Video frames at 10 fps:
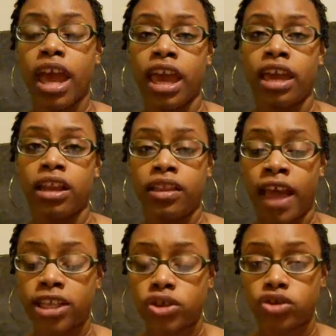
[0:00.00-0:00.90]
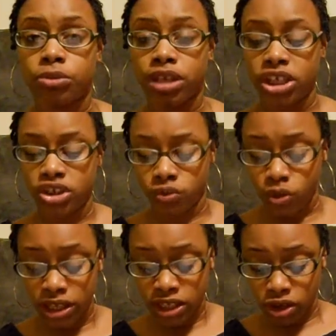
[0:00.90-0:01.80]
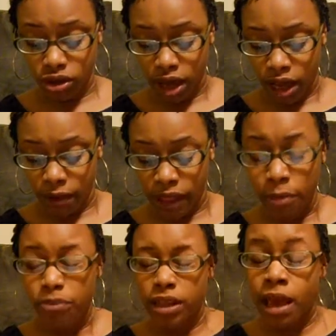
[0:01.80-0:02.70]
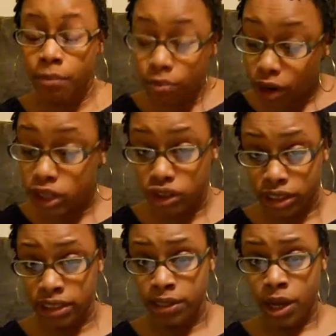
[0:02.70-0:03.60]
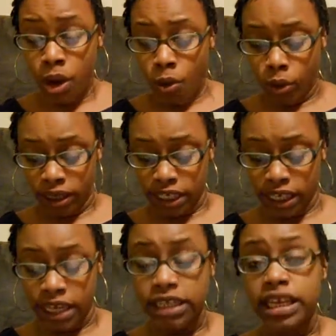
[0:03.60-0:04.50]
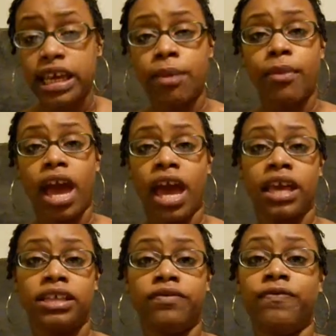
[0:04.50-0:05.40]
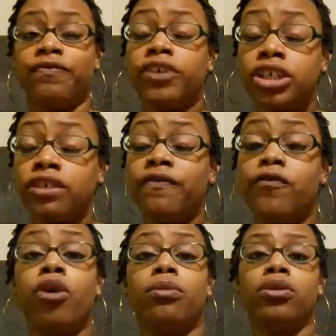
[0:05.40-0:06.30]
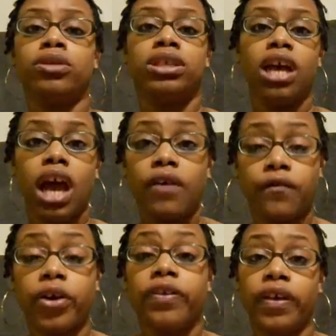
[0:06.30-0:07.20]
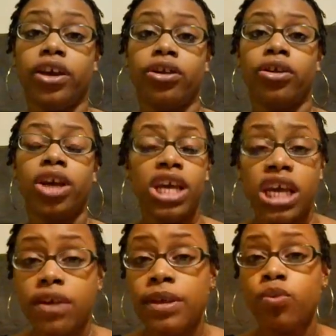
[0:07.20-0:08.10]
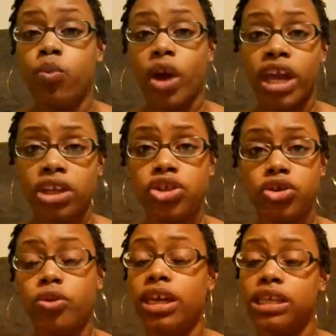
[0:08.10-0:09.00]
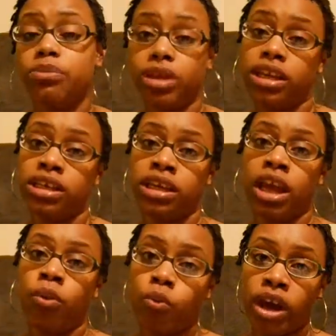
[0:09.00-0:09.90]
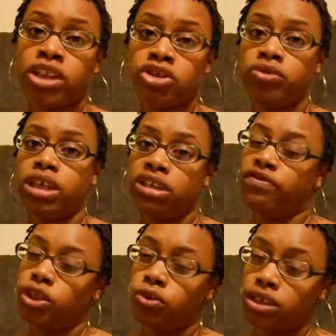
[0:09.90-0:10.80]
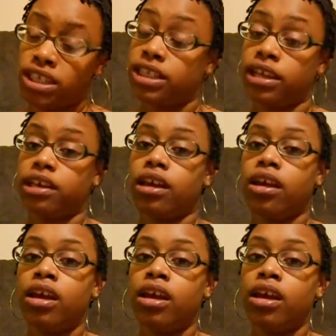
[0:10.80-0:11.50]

And that discrimination was, that prejudice was against him as, first and foremost, a free thinker. He was way too independent and way too individualistic